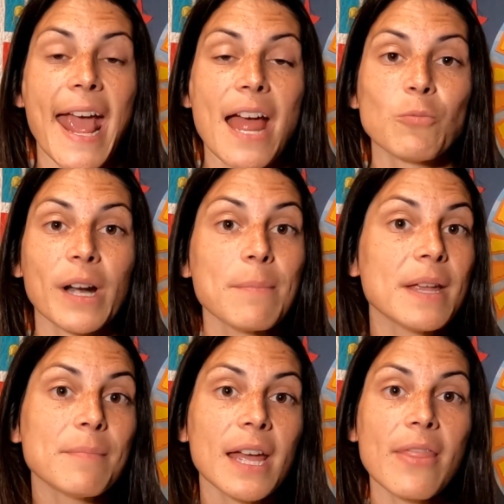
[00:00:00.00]
And what I
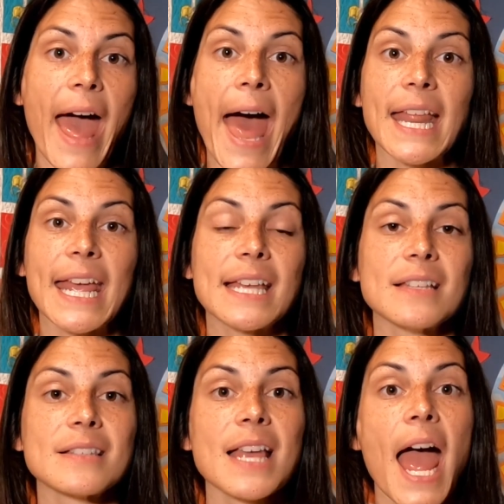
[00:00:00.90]
mean by that
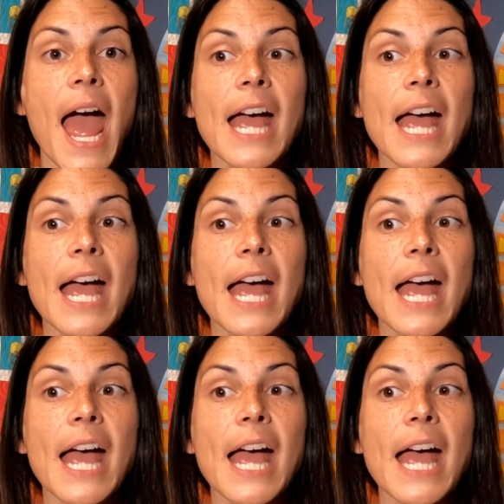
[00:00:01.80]
is